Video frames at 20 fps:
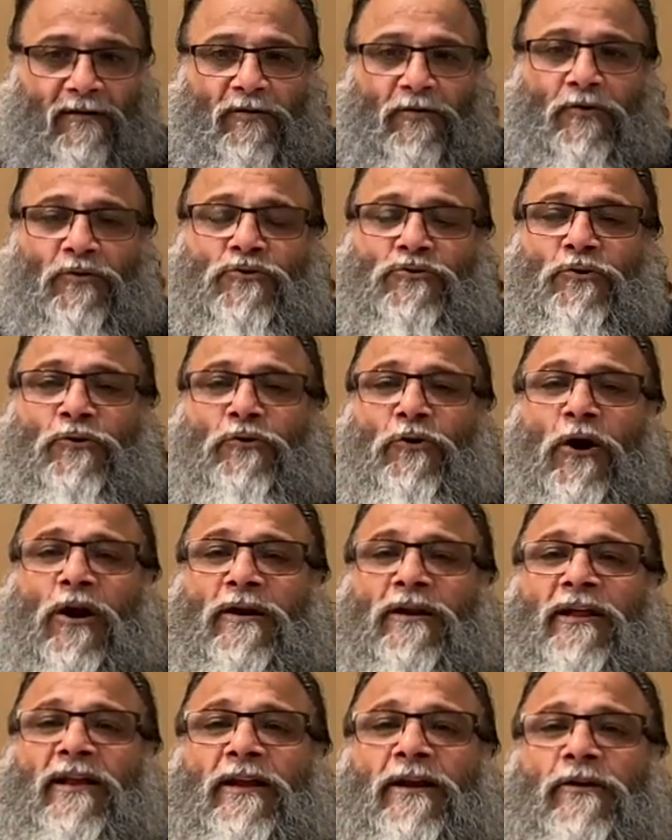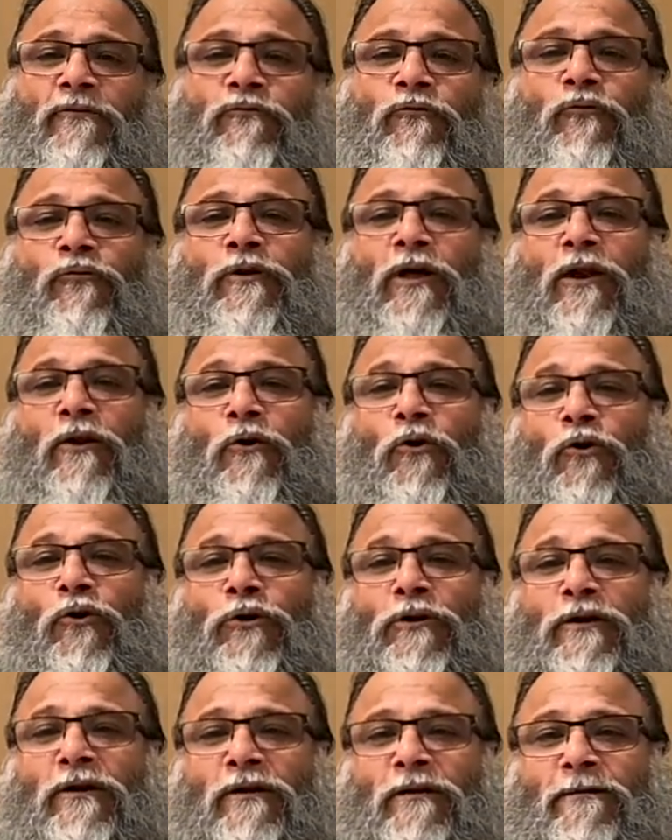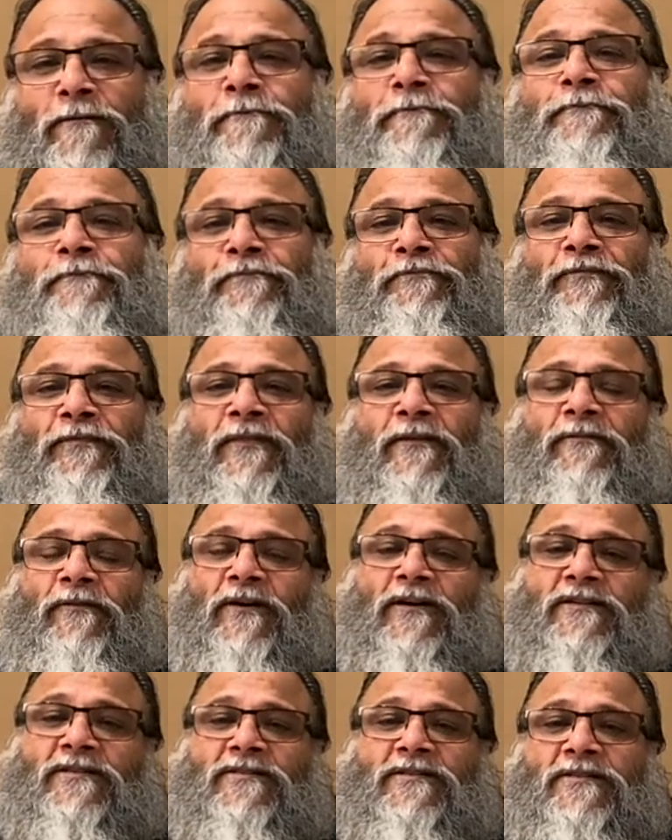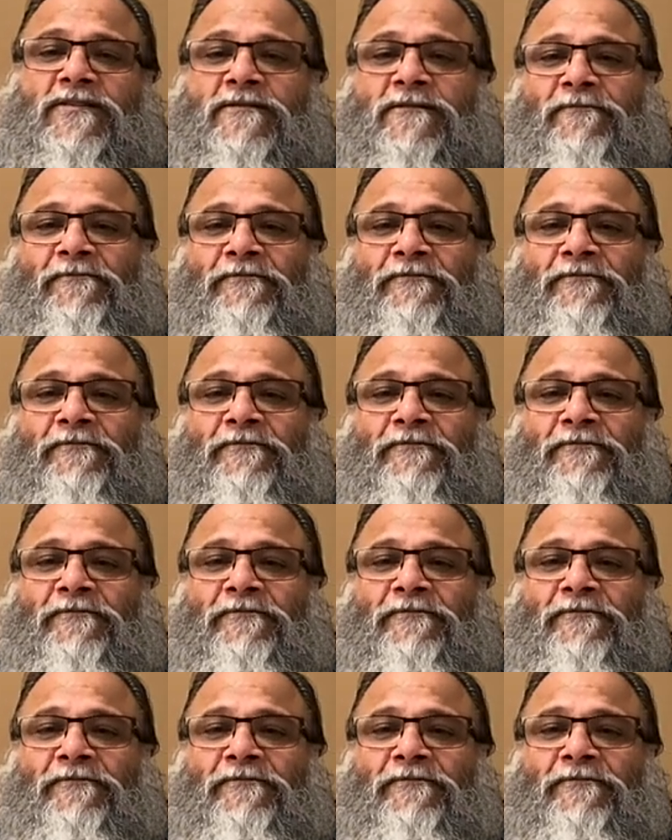you should not eat food alone first.